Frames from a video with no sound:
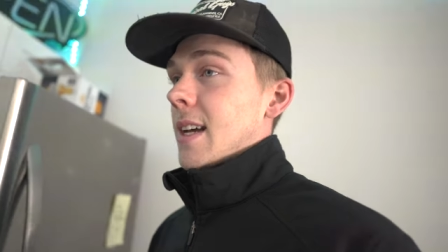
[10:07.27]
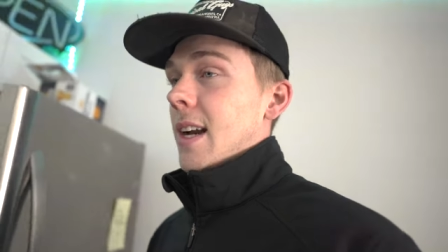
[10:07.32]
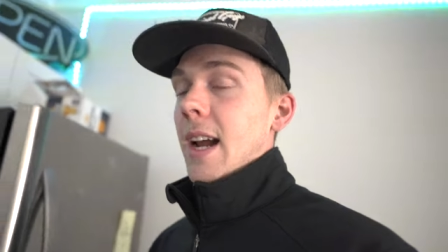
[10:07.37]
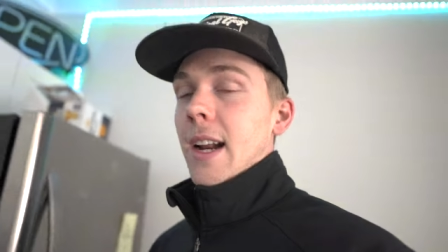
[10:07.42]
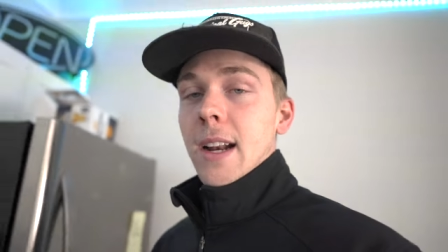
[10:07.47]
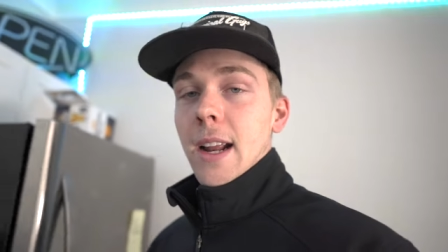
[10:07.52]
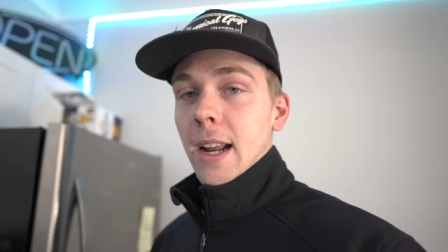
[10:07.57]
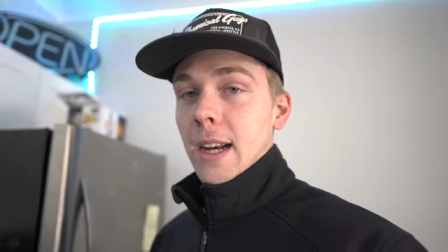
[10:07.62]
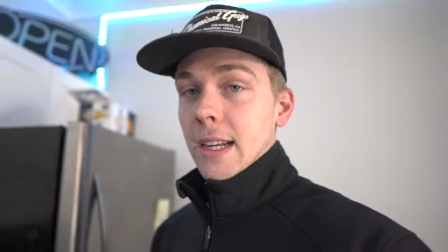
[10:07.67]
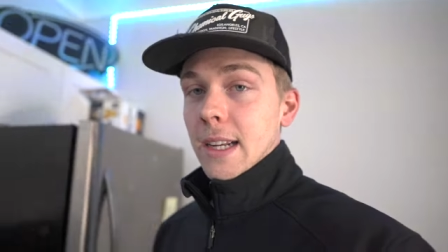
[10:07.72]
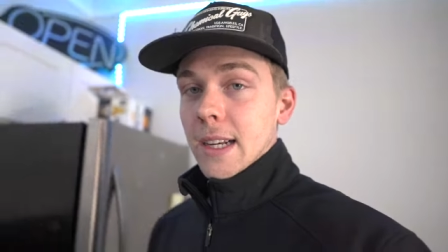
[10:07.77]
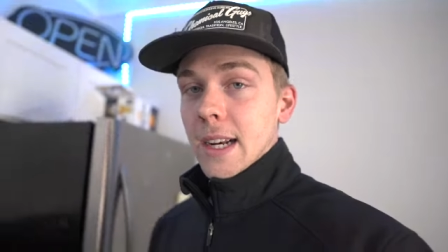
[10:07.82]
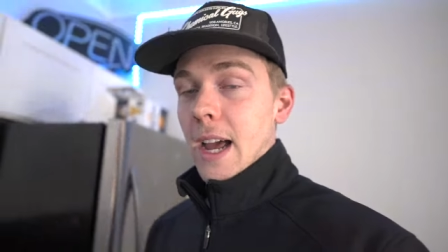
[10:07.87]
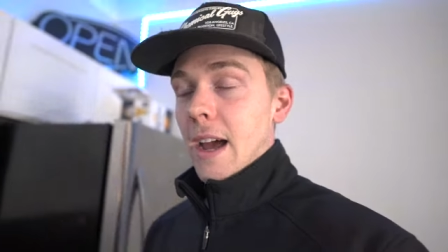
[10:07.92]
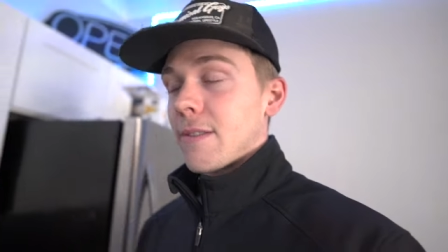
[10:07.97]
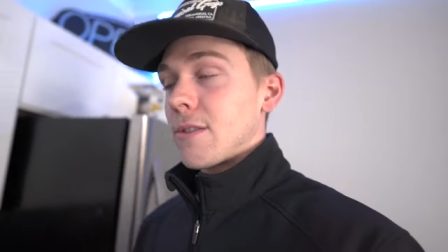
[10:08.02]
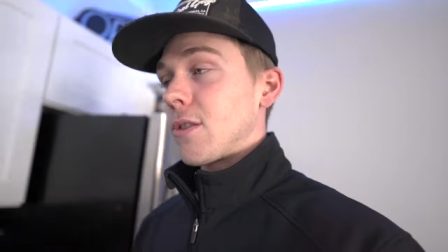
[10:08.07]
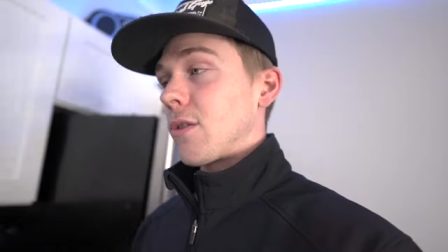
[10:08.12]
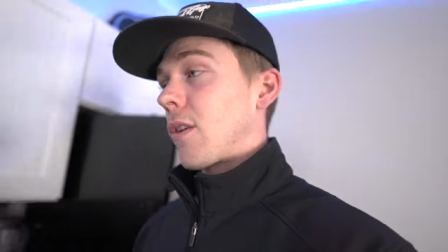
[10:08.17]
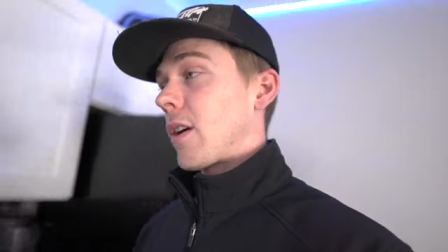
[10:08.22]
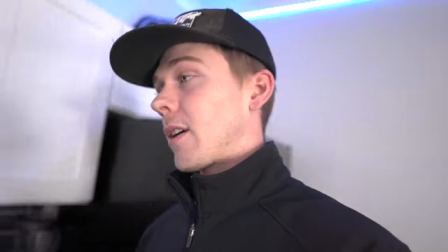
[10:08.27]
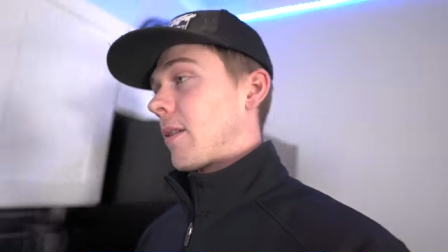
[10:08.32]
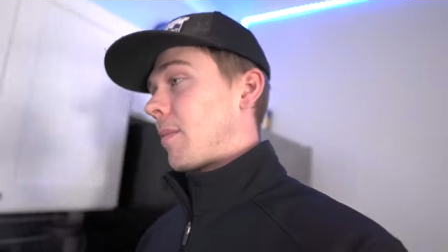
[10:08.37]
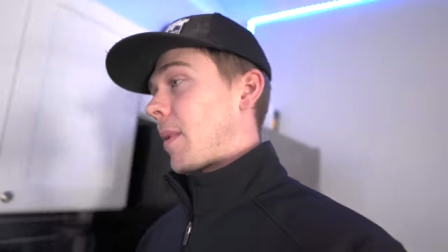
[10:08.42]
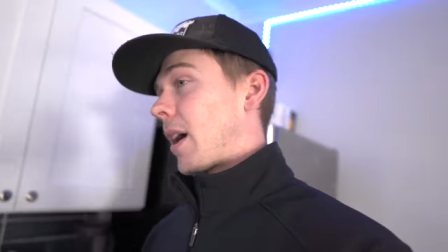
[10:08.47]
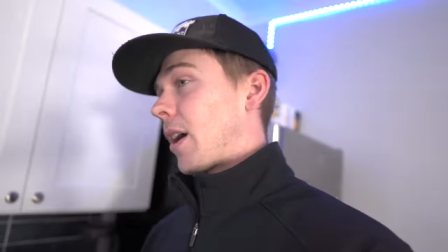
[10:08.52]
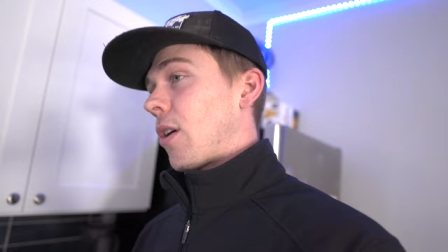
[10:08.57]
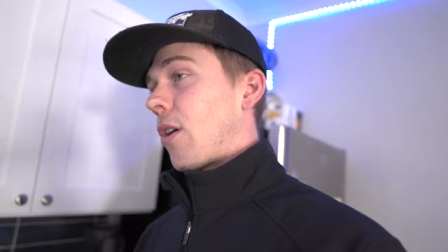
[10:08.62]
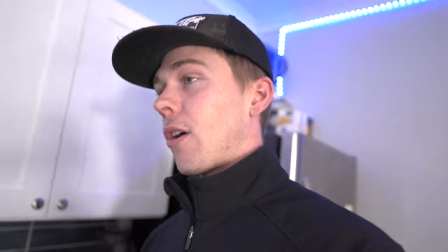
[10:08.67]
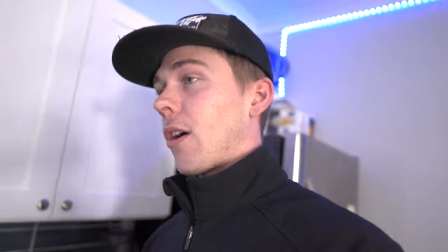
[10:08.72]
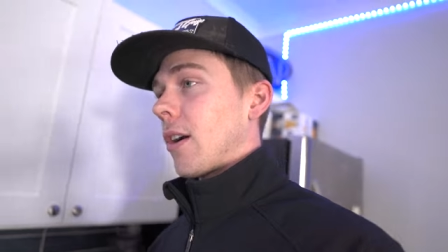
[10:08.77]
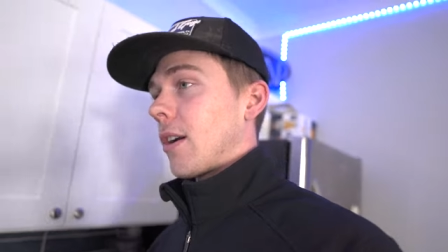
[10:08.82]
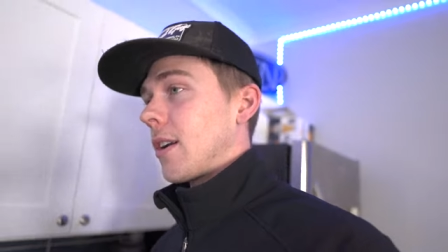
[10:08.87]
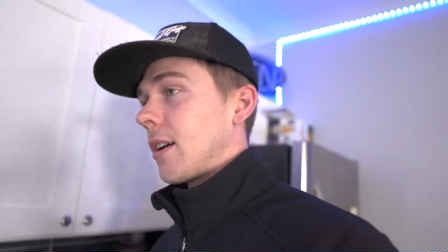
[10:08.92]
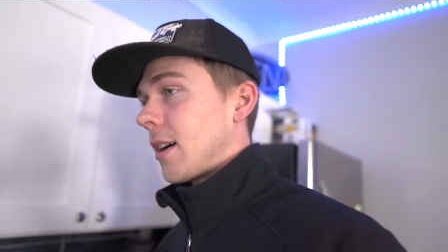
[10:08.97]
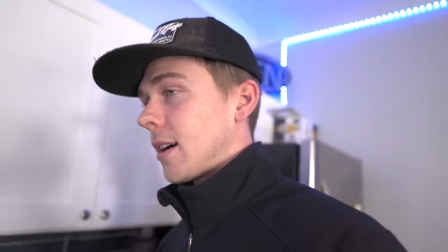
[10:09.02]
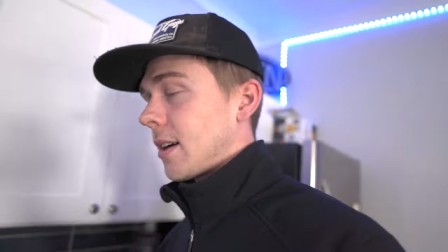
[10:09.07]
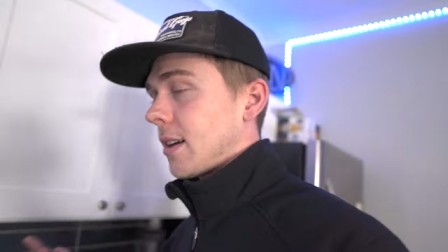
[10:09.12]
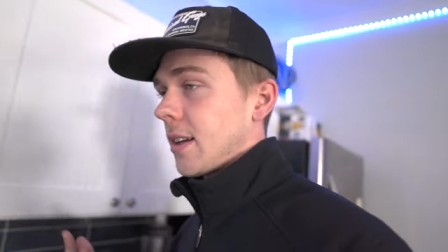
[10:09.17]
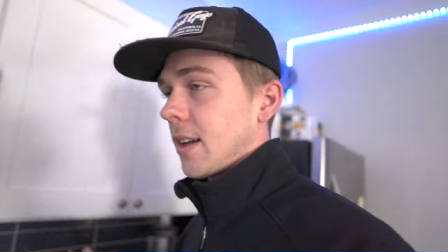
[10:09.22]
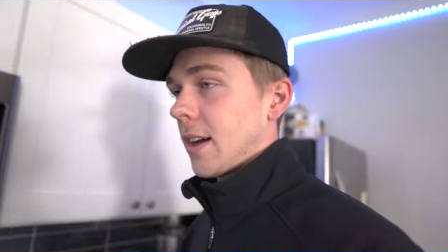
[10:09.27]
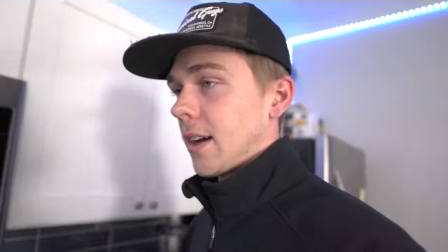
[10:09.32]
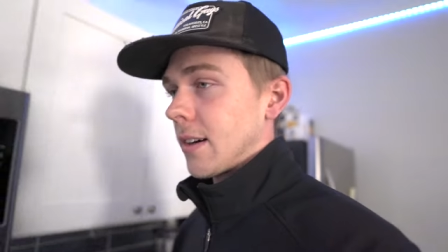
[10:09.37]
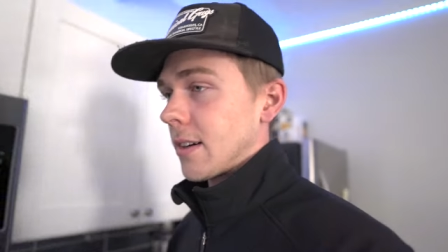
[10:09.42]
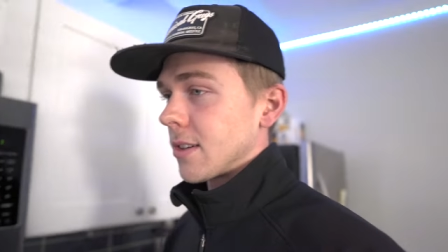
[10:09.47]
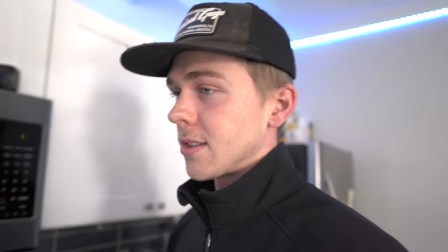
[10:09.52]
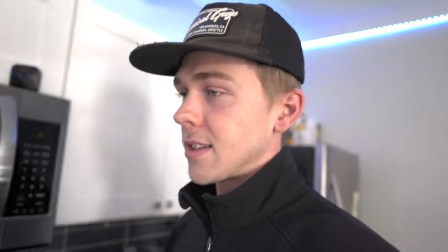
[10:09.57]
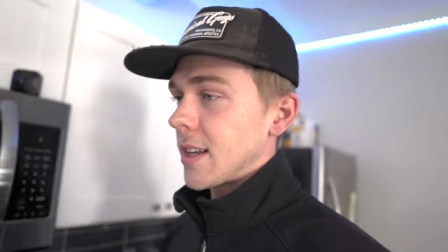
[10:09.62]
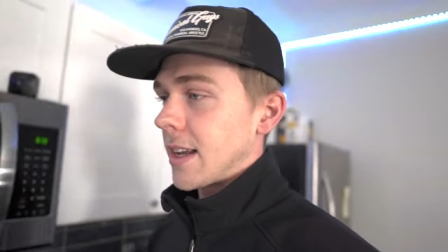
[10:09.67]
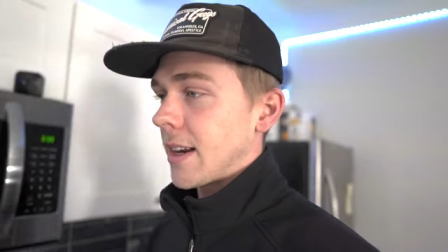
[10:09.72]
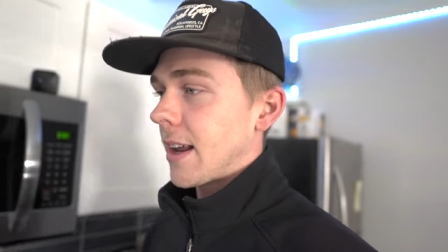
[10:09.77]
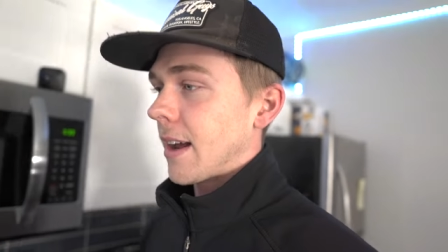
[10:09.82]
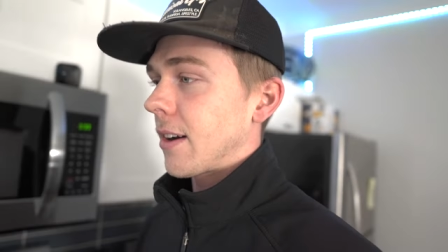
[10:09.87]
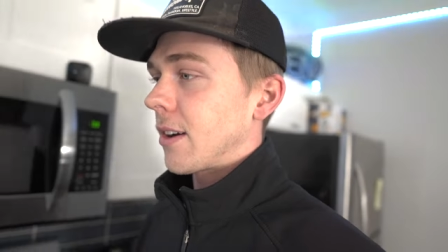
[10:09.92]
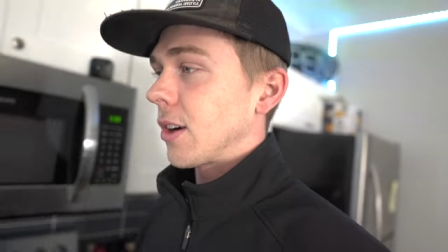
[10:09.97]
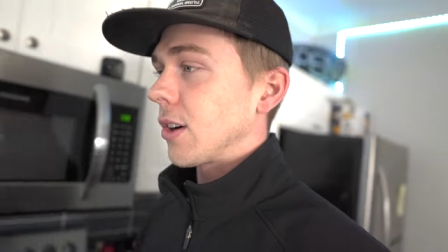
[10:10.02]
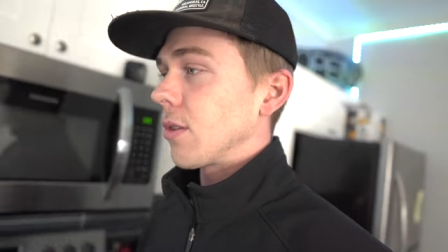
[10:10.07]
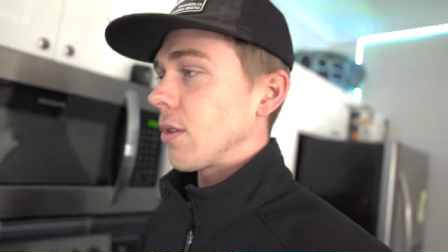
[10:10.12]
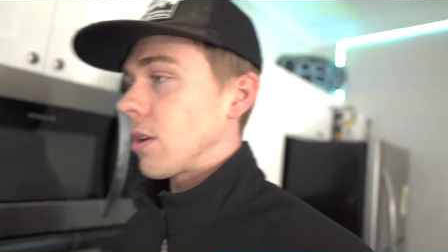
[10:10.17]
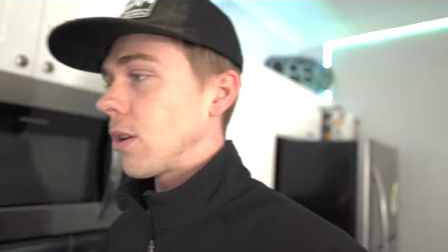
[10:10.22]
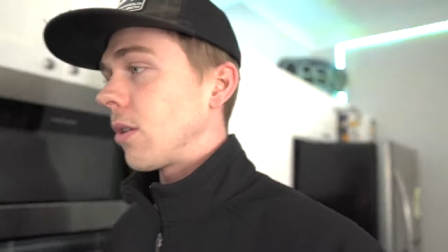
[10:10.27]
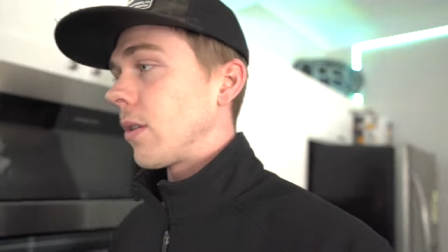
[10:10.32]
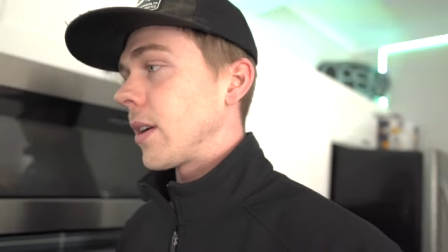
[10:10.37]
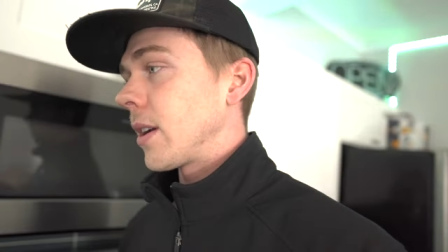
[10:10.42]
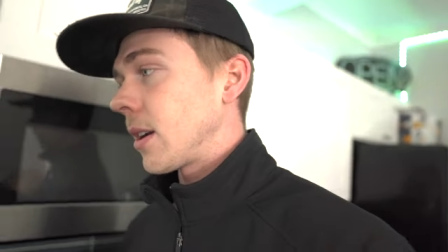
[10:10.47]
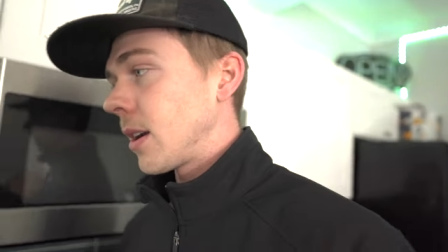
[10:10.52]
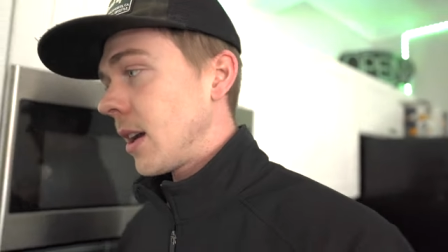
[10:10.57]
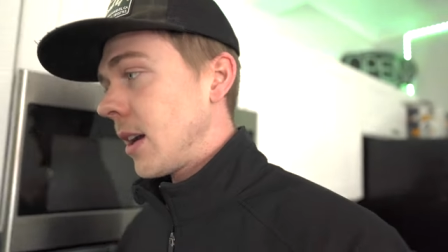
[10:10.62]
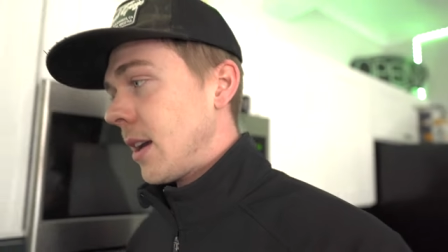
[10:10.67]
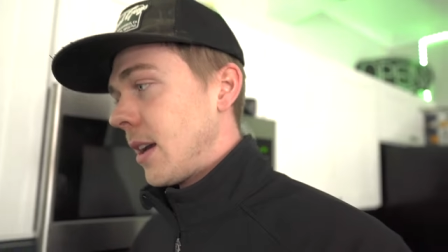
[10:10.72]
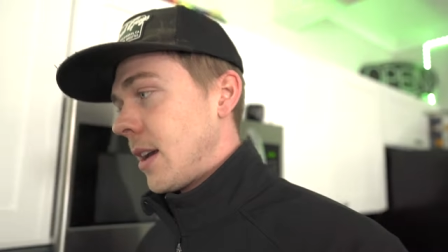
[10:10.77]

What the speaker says: that I didn't have to wreck my car to understand how to grow, and